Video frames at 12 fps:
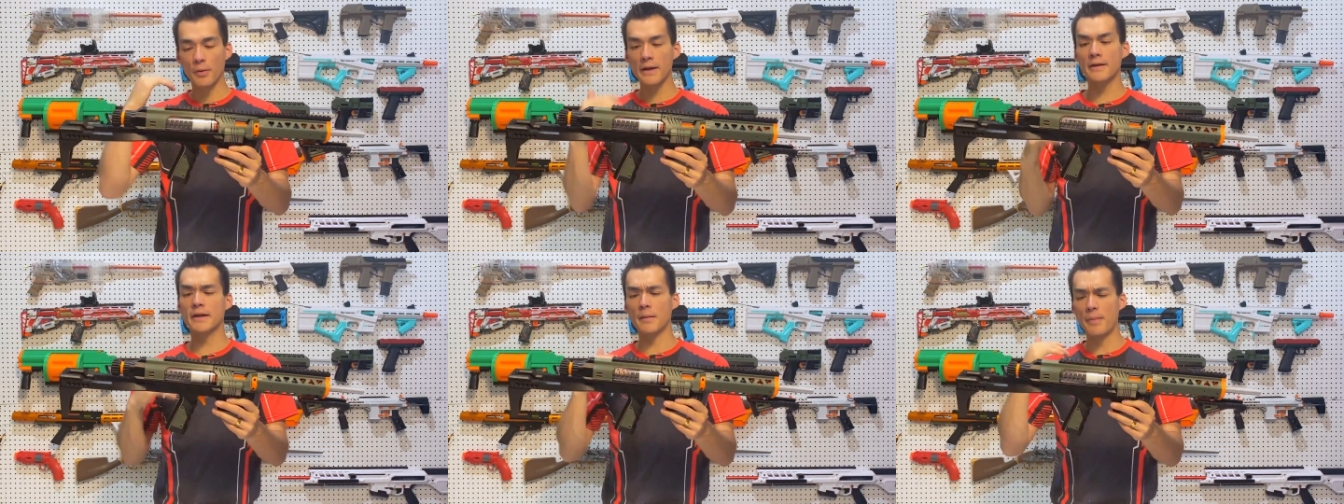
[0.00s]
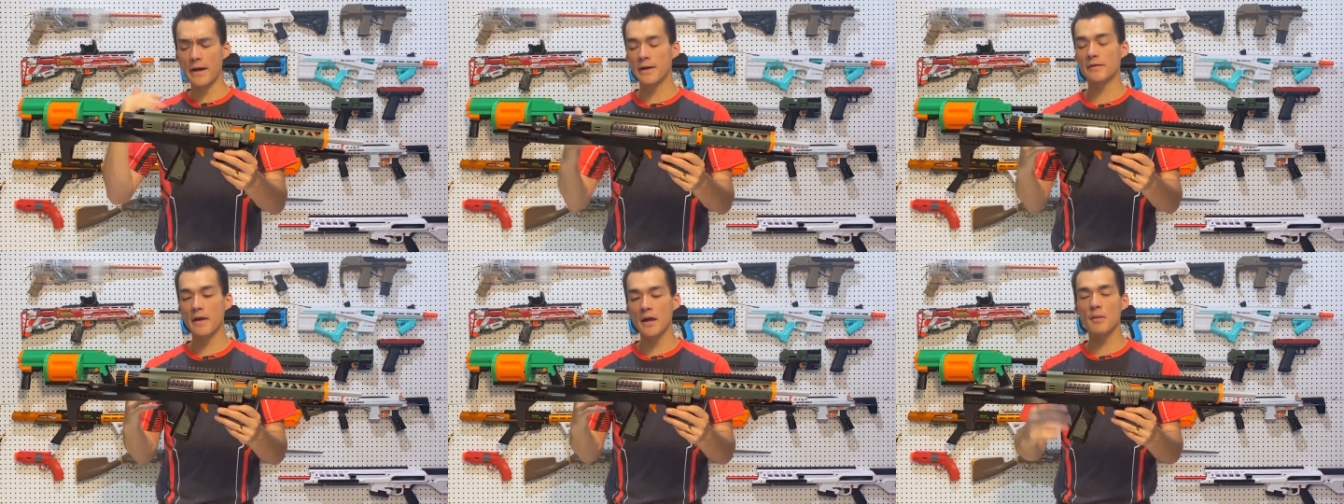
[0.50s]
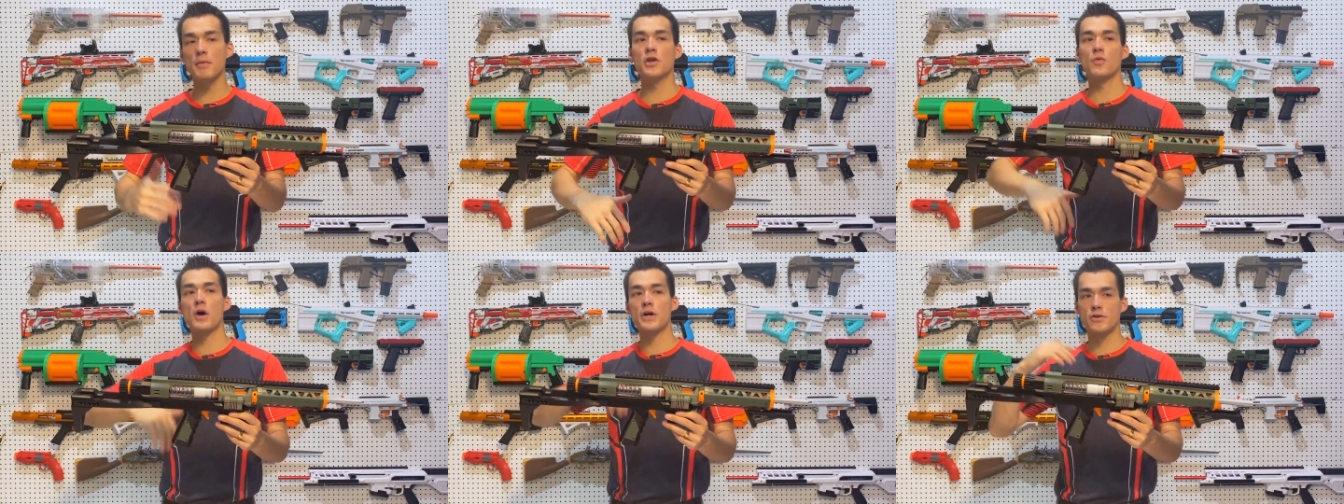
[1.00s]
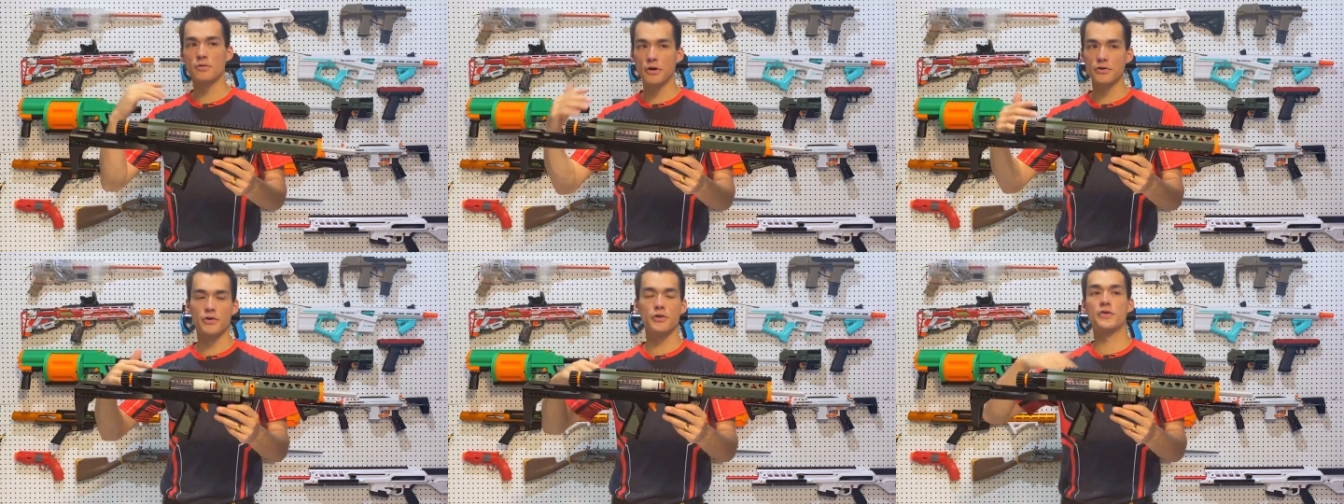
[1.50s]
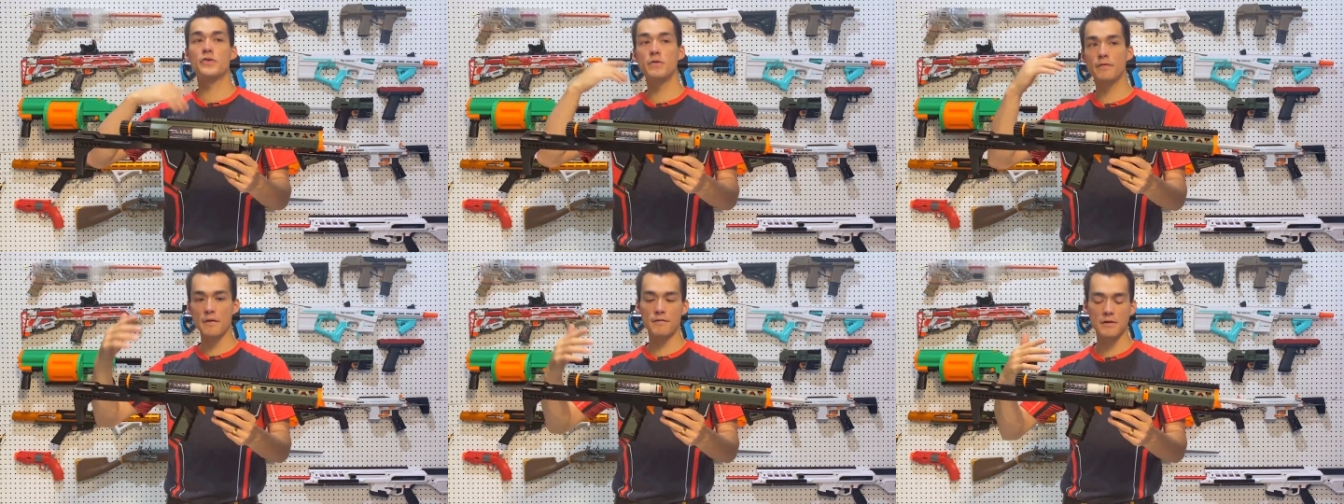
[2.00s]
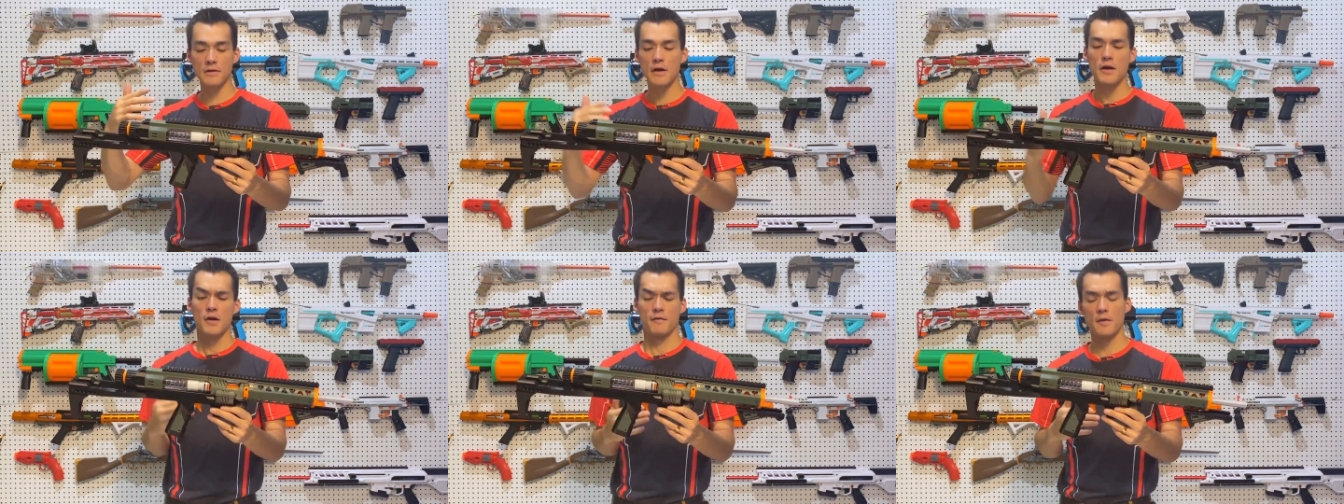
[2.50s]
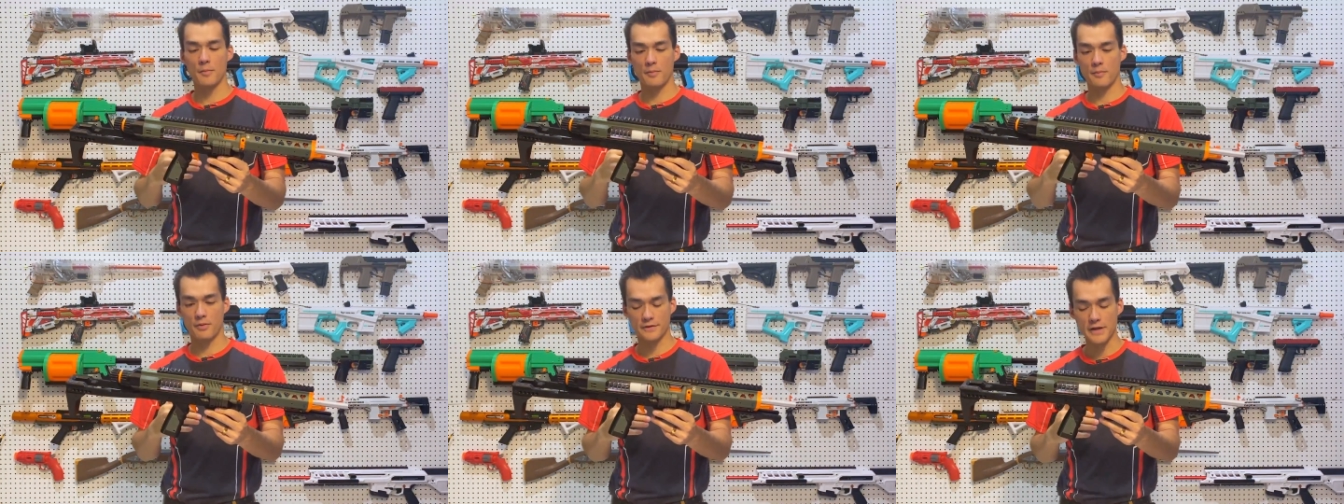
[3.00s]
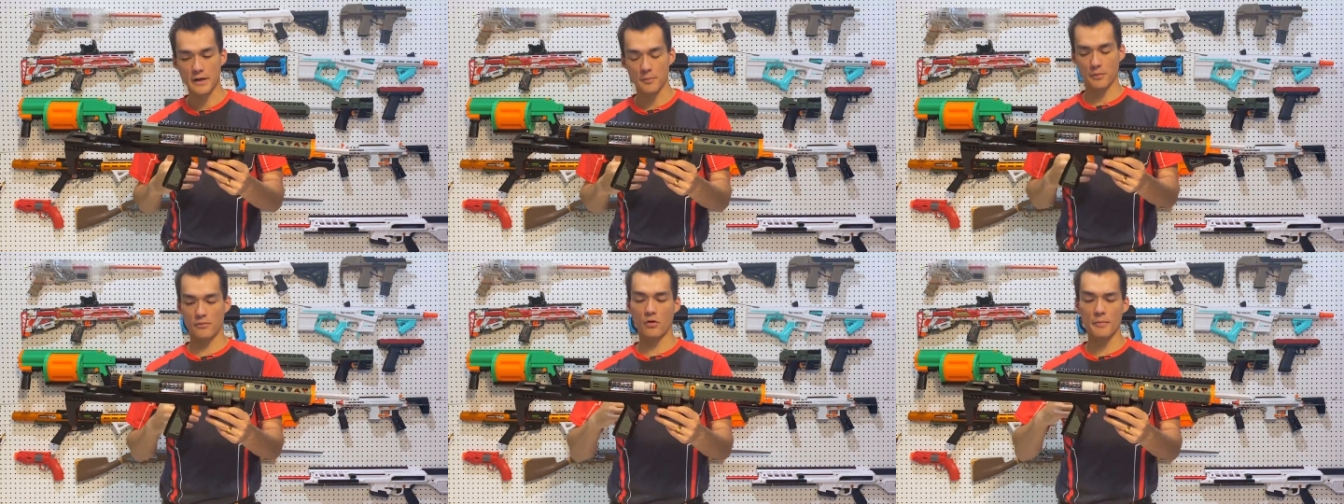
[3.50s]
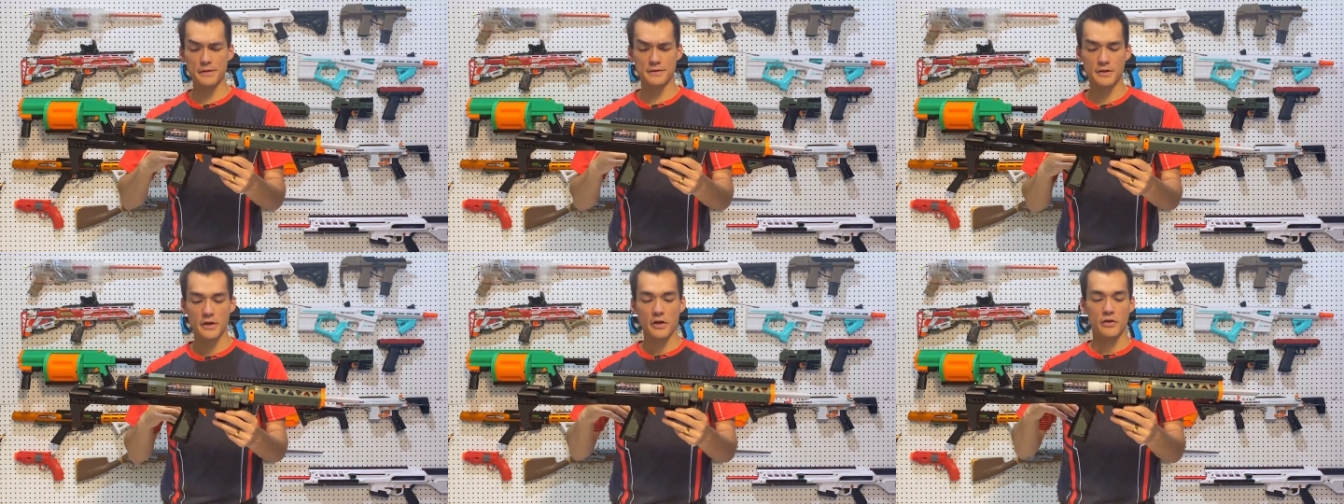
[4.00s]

playing in a competitive game and you want 200 to 250 feet per second performance,